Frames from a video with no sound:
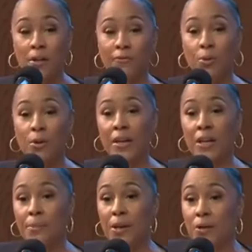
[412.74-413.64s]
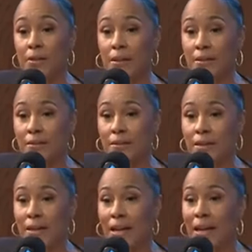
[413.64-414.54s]
for, hear me on
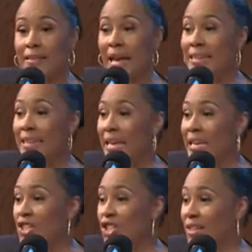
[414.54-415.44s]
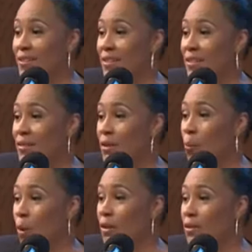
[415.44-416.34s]
this, that Lady Justice
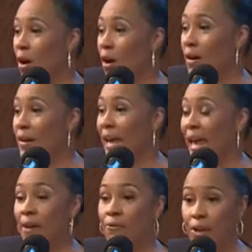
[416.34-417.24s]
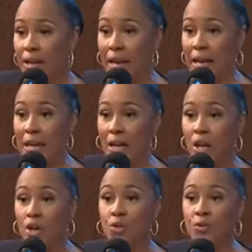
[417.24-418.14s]
works hard every
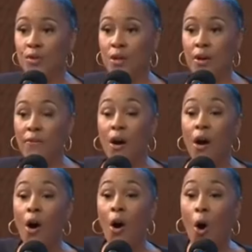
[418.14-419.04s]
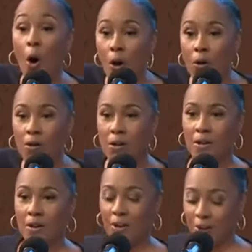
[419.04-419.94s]
day to serve
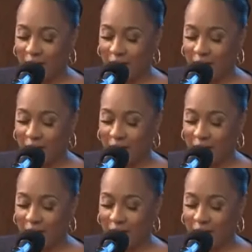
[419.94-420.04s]
all of her